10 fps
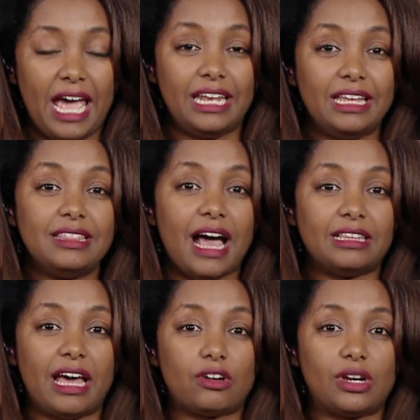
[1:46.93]
And in
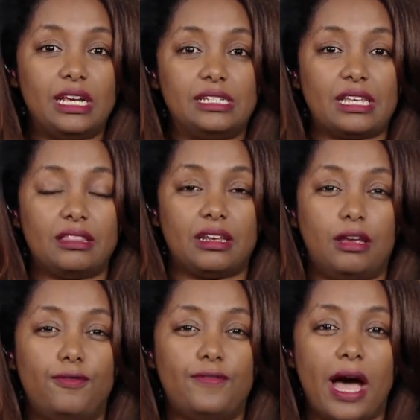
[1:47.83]
that letter, he said that
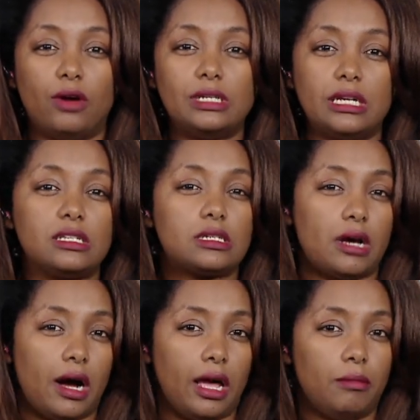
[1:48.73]
he found his
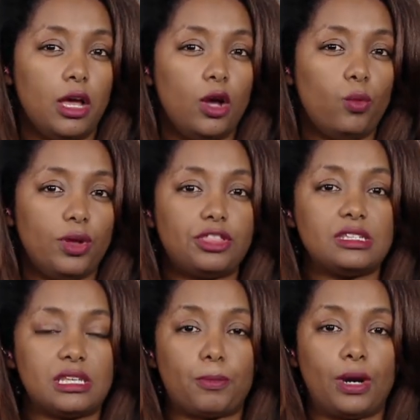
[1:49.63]
time with
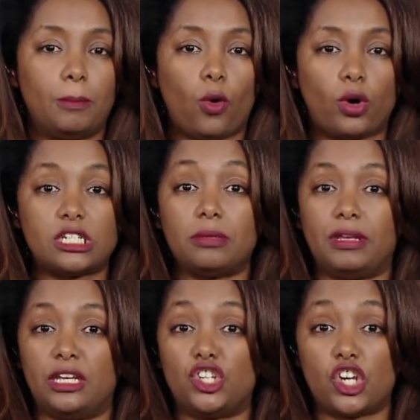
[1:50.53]
the Supreme Court to
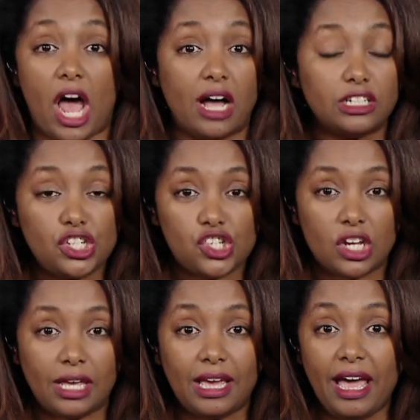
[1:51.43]
be
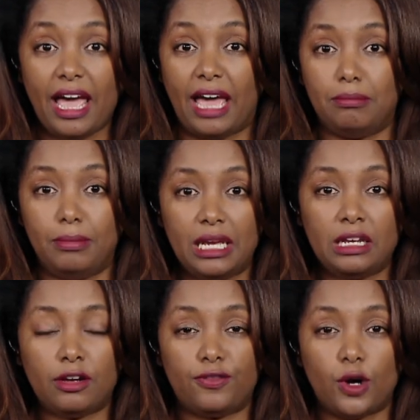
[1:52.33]
challenging and
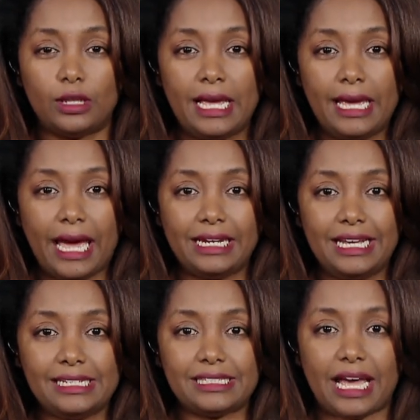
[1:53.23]
meaningful.
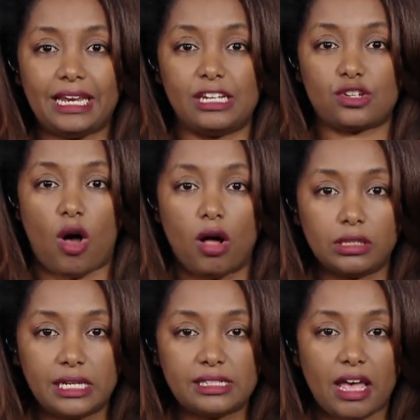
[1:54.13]
And he said his
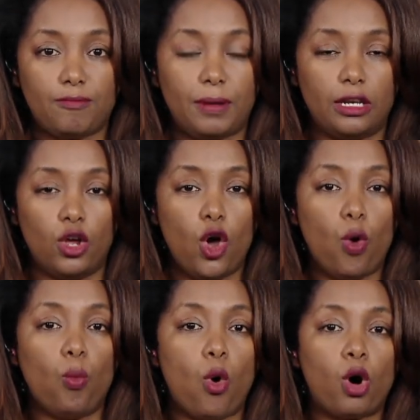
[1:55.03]
colleagues have been
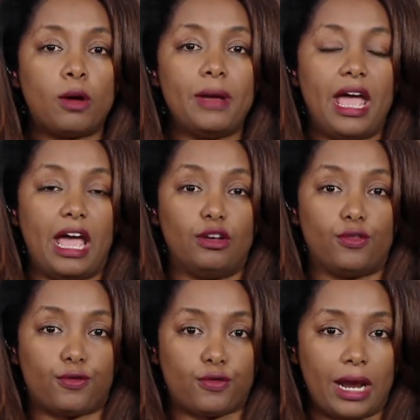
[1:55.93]
warm
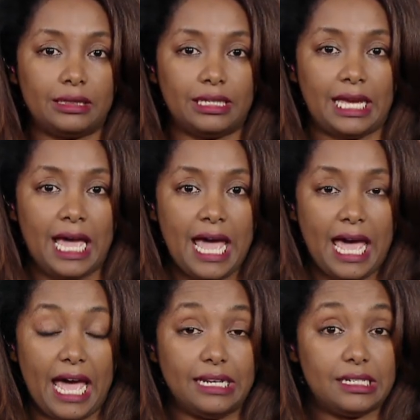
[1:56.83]
and friendly.
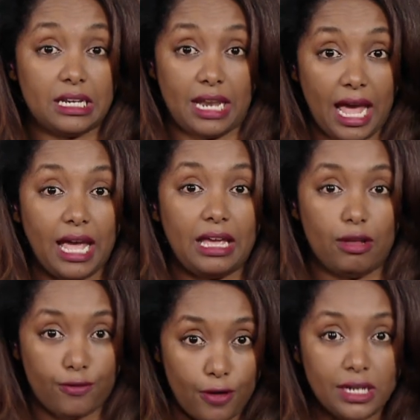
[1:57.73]
And today,
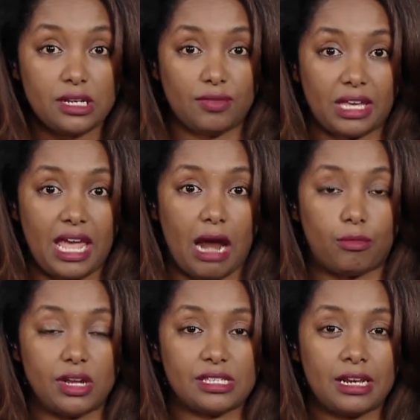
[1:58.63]
in front of the
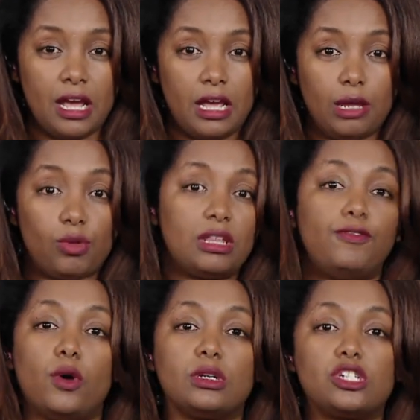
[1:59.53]
cameras, he
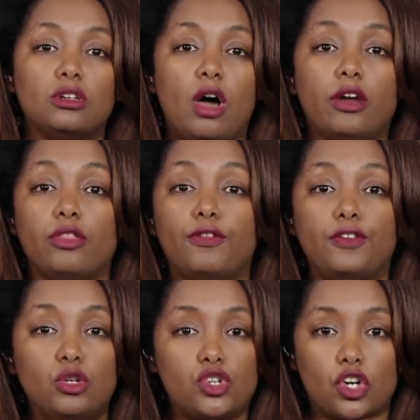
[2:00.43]
really focused a lot on the
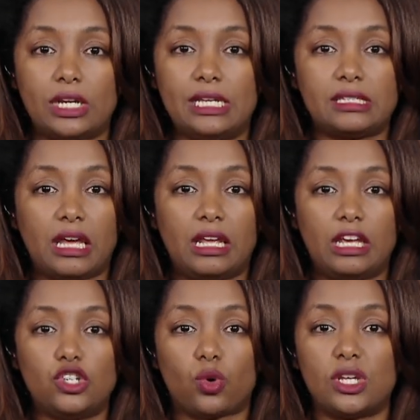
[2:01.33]
future. He said
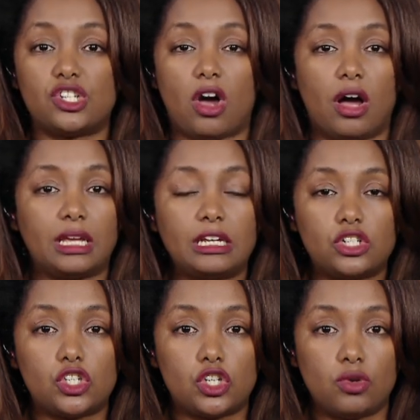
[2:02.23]
he enjoys
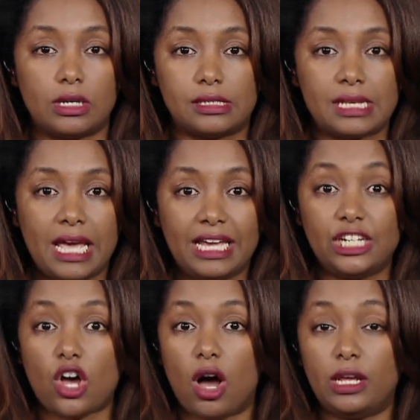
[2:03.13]
talking students.
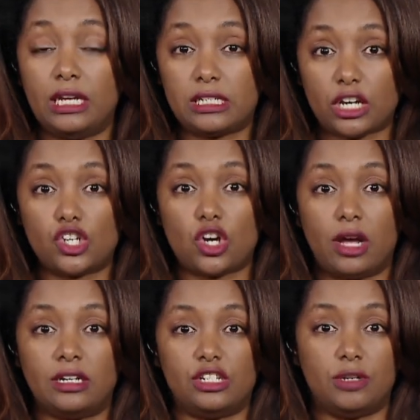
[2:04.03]
He touched
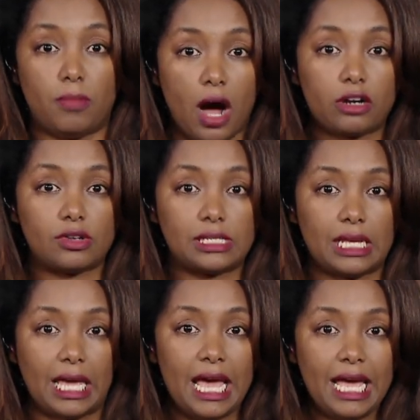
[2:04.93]
on
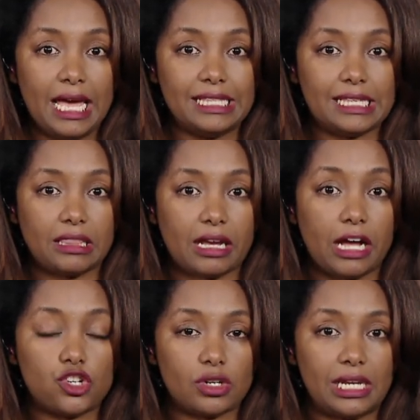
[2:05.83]
democracy and said the
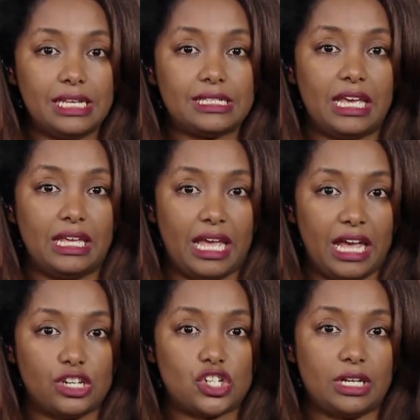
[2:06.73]
country is
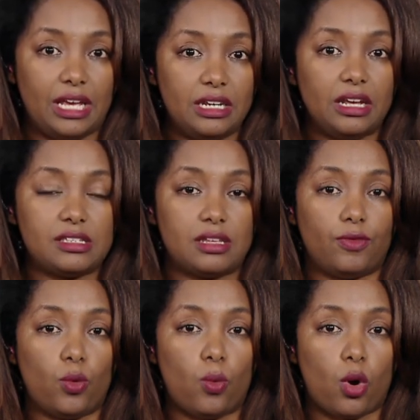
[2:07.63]
engaged in a
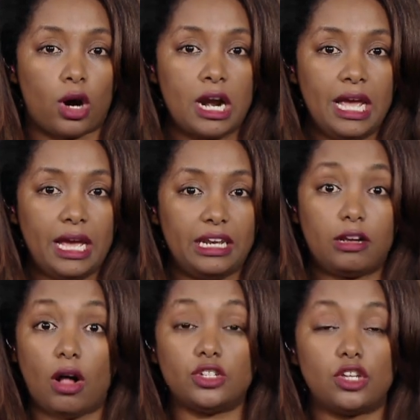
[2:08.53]
civil war. And
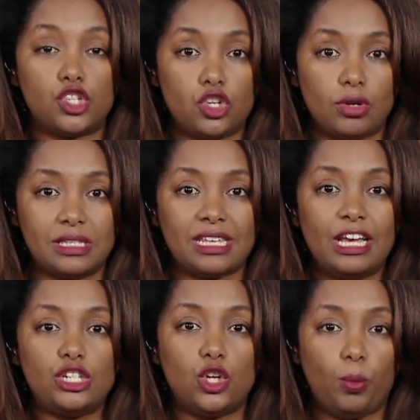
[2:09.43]
he called on students
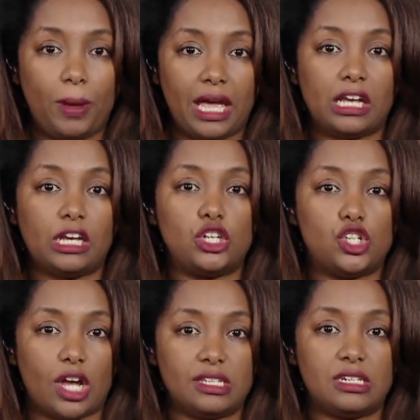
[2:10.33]
to pick
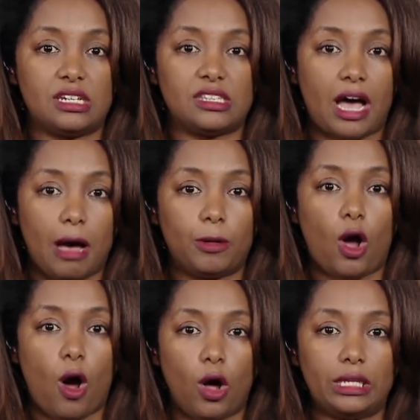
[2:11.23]
justice up,
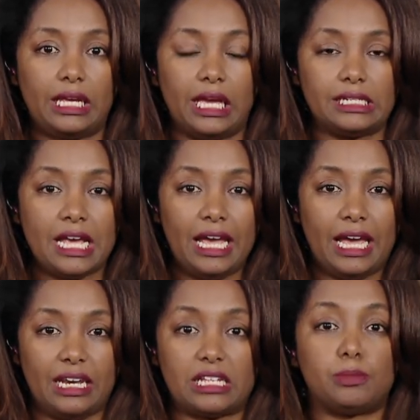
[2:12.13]
calling it
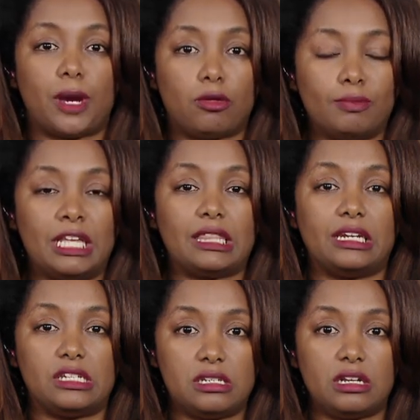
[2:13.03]
an experiment
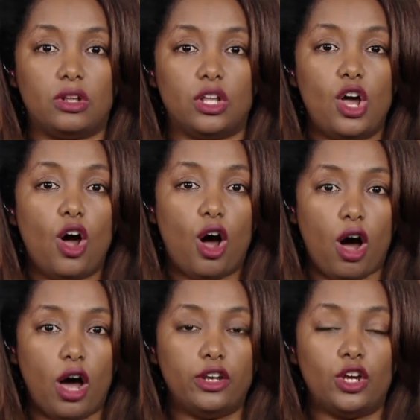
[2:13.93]
that is still
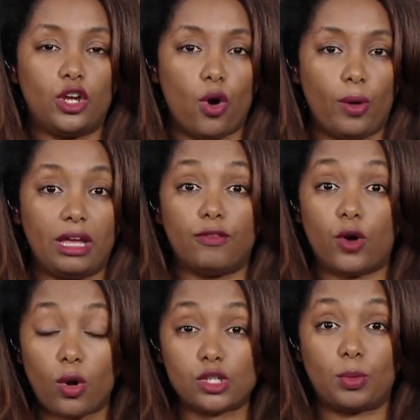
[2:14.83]
ongoing.
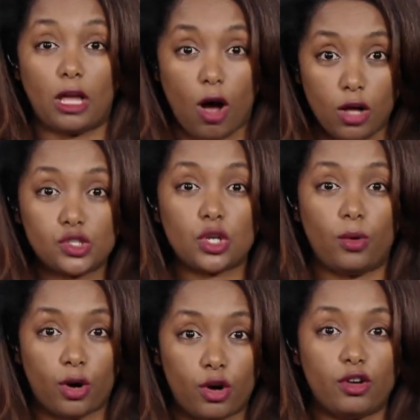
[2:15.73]
Of course, we
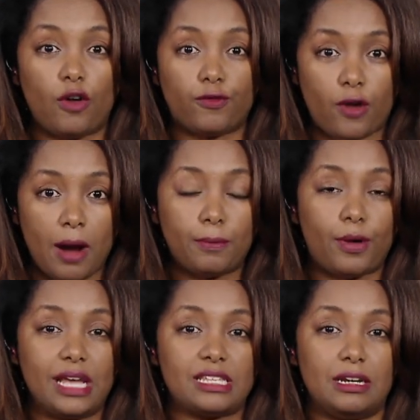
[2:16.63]
also heard from
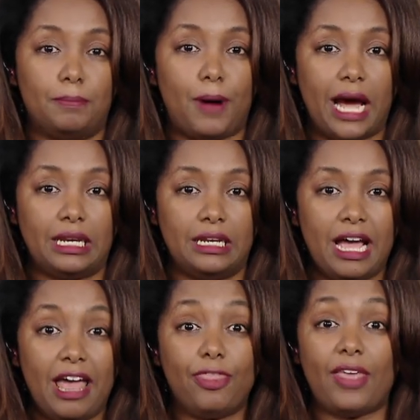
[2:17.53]
President Biden
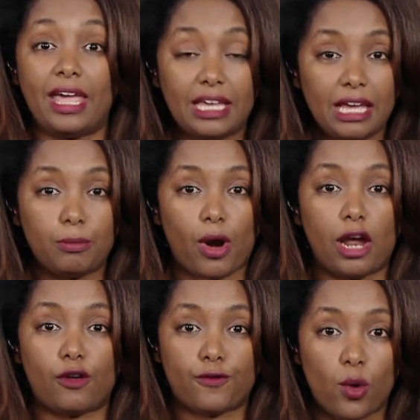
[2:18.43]
thanking
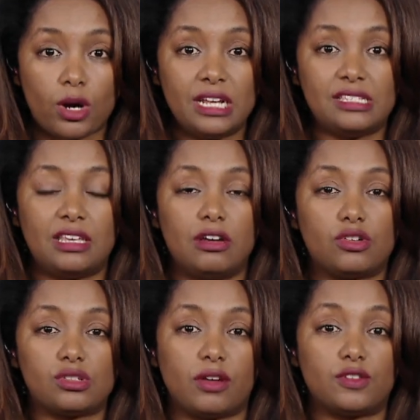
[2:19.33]
Breyer for his
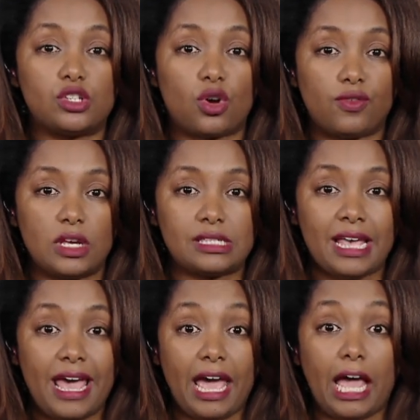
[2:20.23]
years of
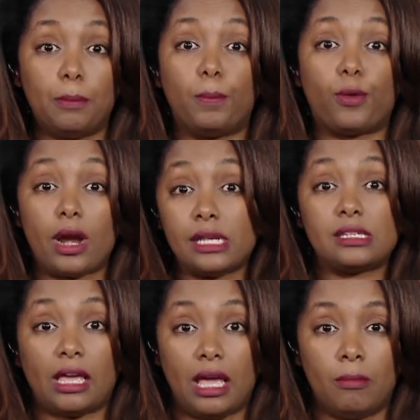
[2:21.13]
service and
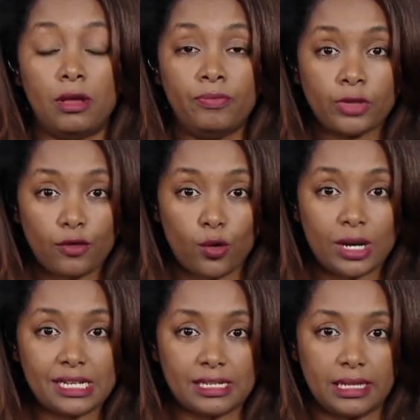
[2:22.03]
praising him
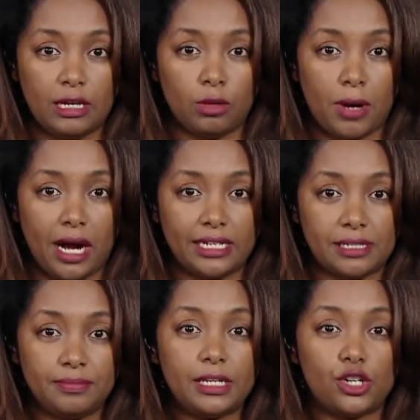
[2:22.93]
for his legal
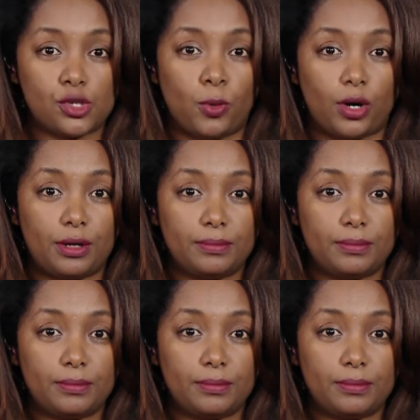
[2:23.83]
mind. Here's more.